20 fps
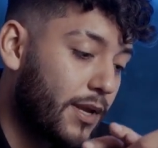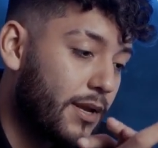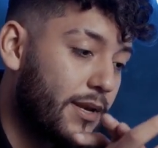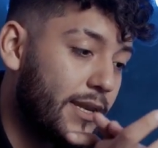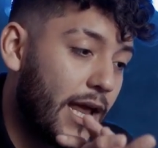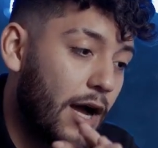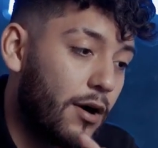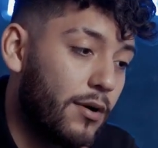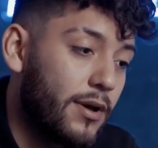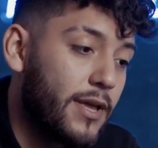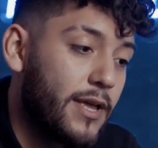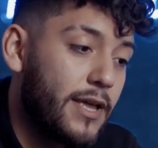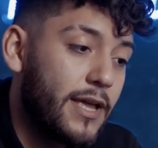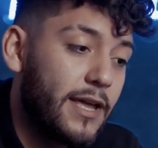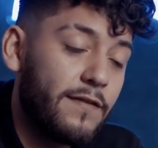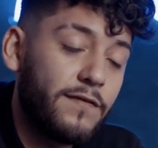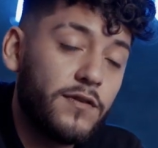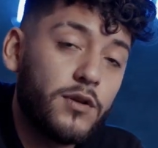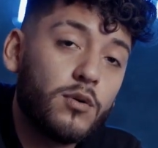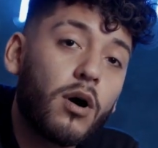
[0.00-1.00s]
Now,
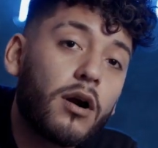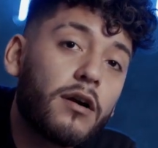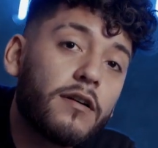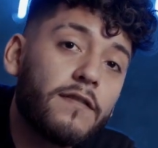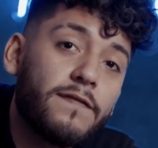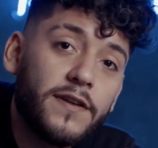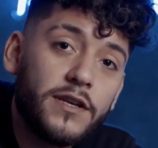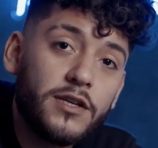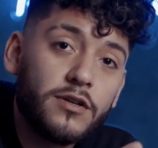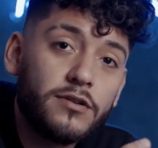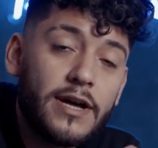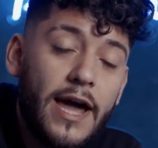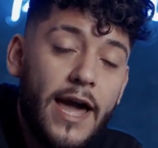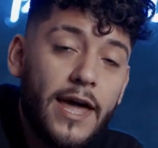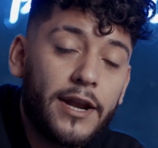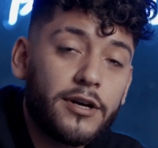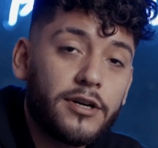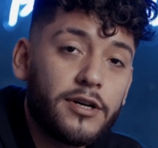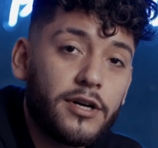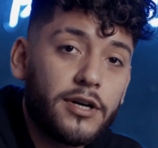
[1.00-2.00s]
if you are a video
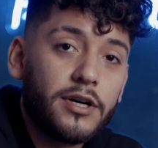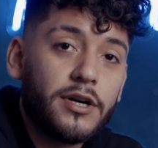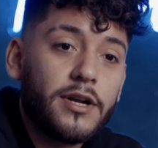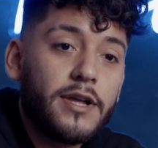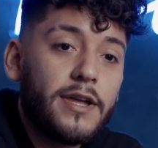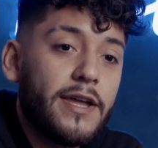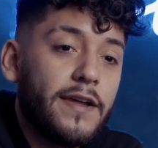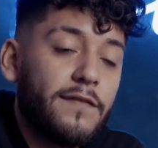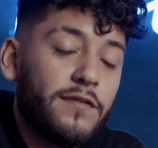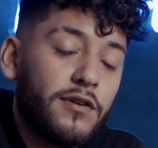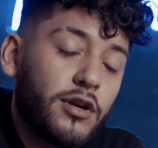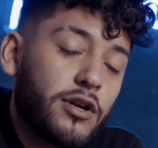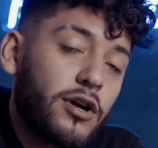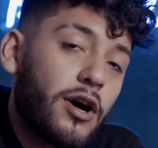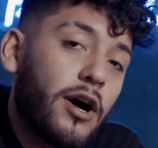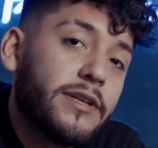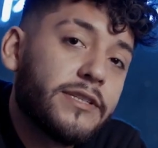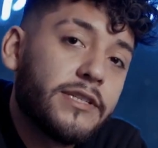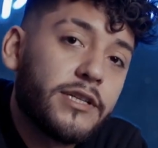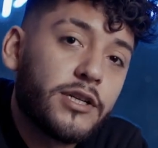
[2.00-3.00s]
editor, if you're a
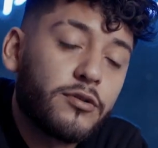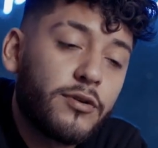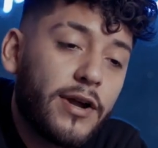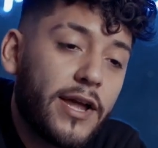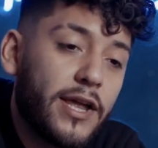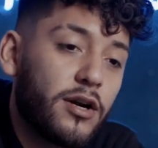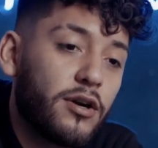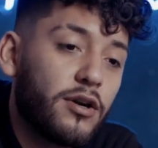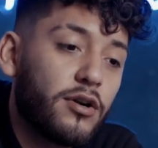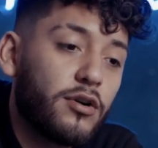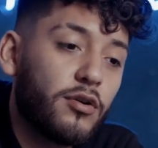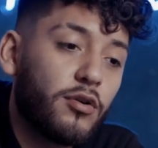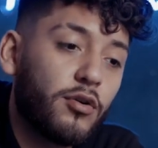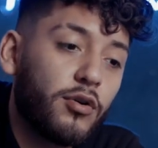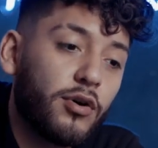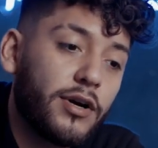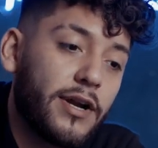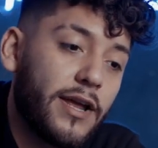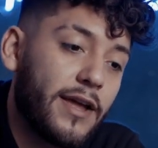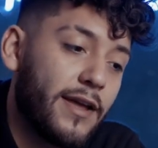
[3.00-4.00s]
content creator,
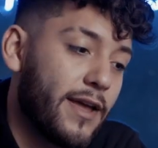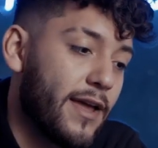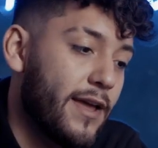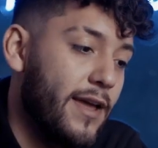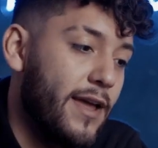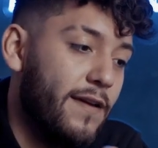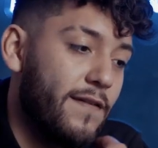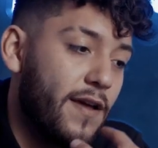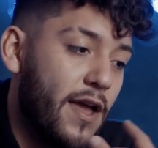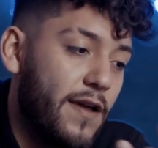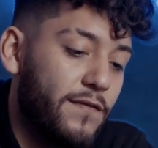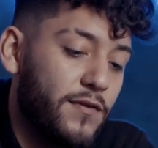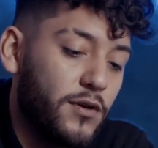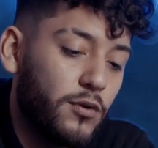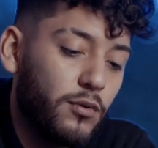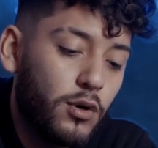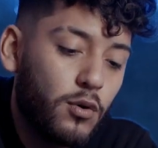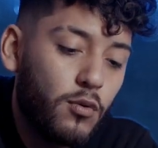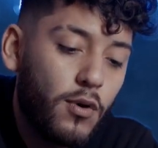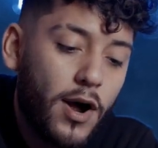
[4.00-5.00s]
or if
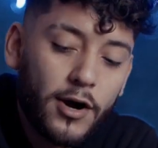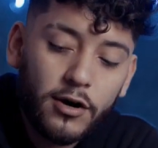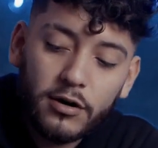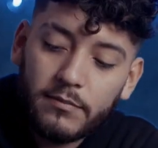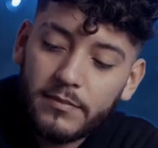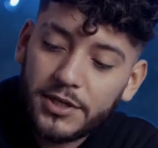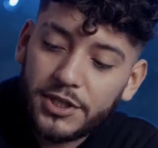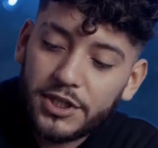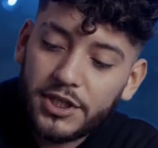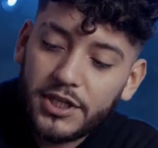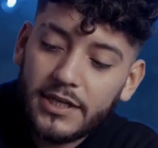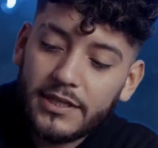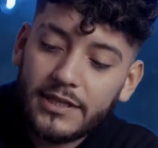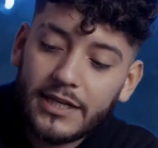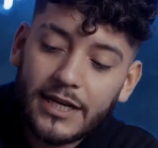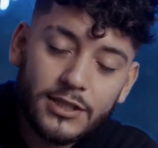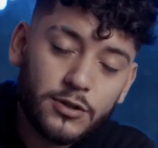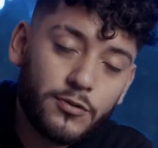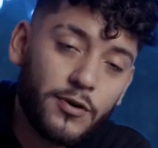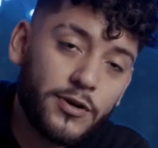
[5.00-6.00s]
you require a machine
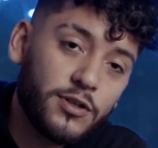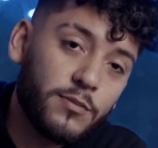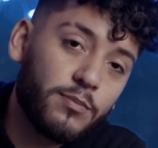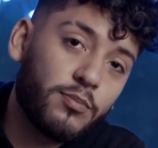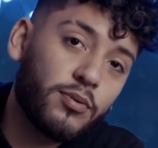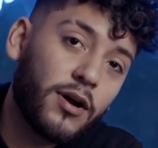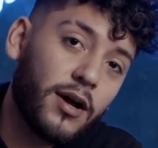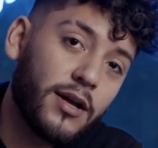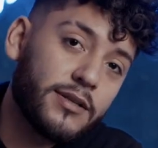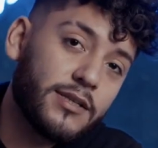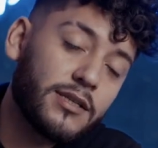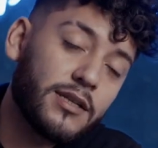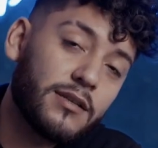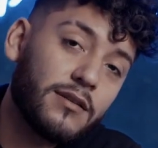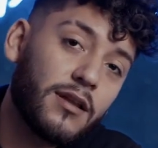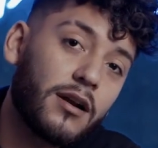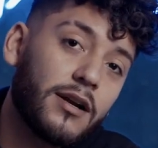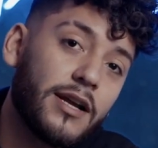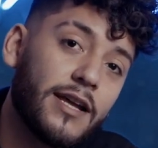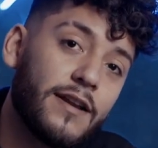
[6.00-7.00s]
that's going to process a
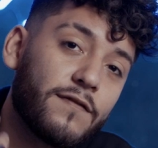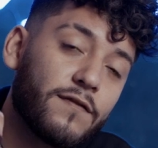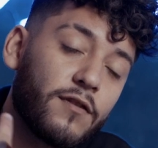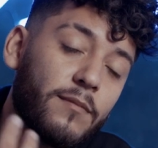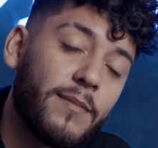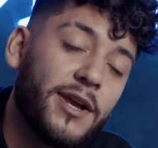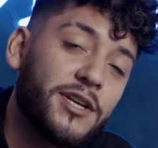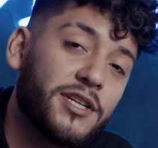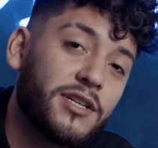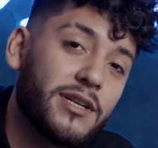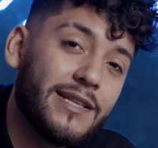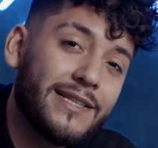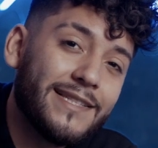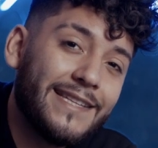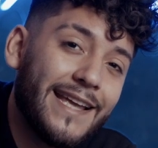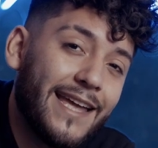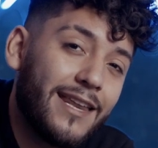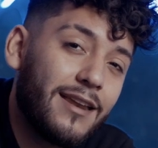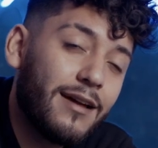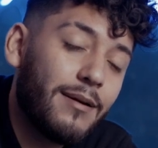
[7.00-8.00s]
lot of information and
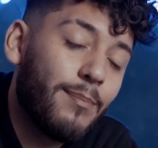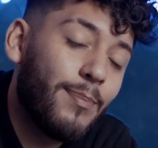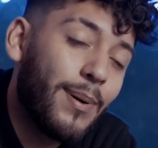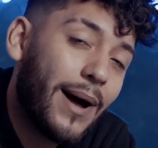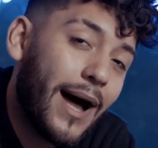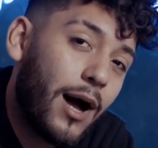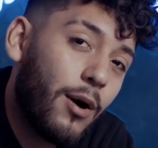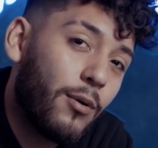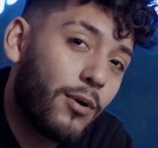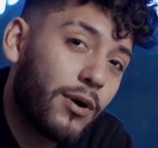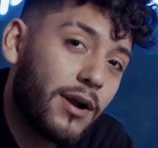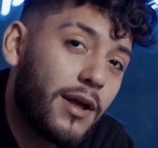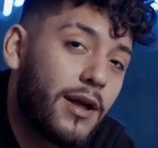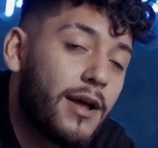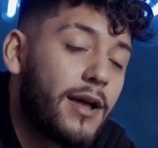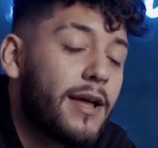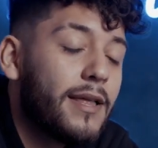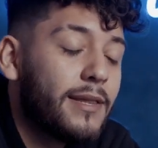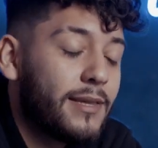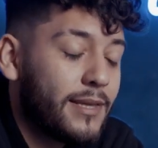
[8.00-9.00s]
data and power,
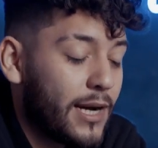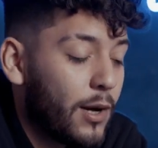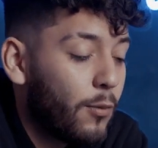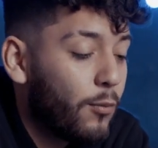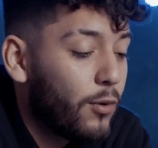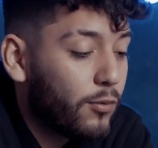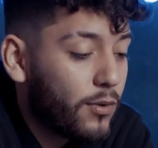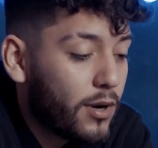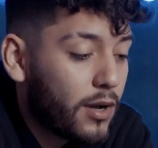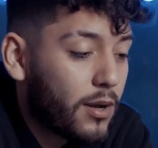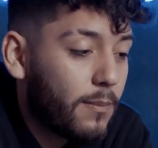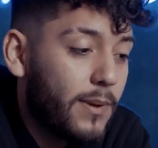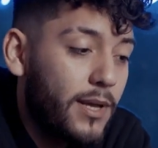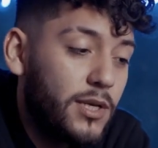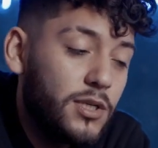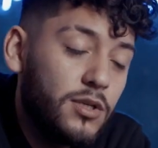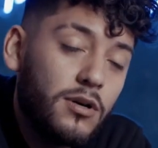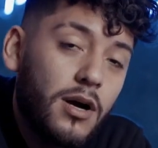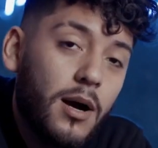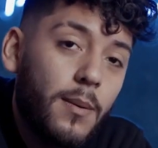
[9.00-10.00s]
then I would
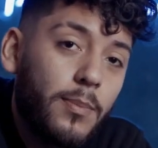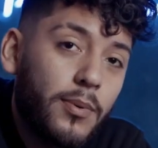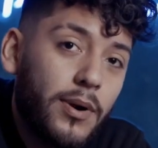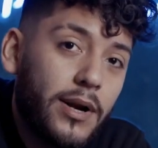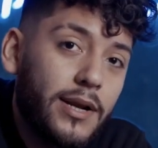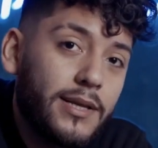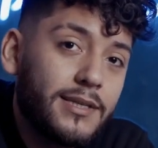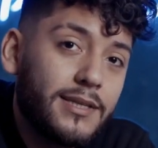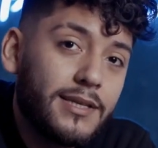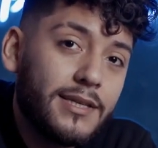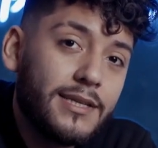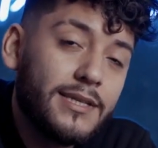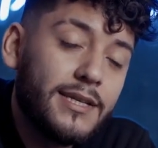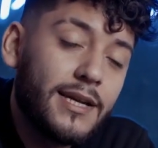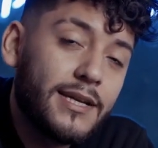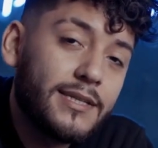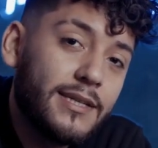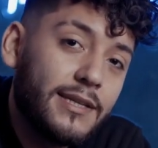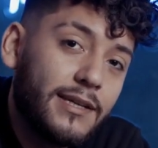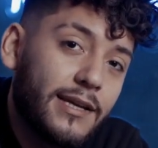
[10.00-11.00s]
recommend you upgrading to the
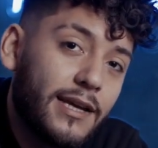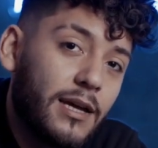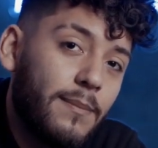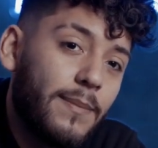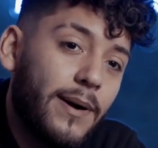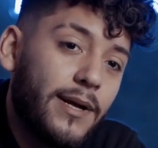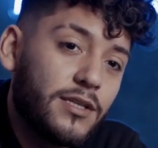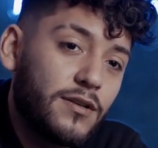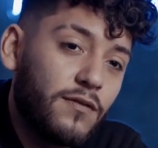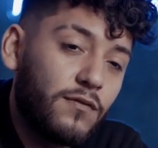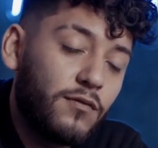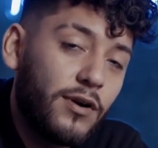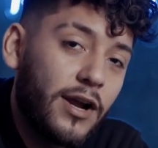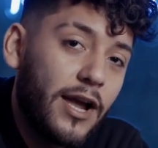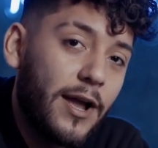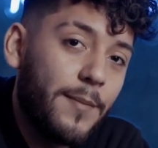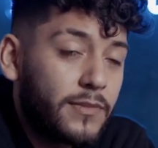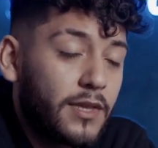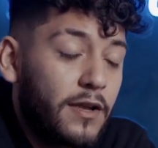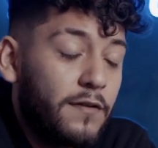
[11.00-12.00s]
16 gigabytes of
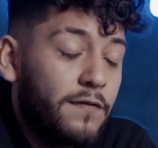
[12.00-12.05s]
RAM.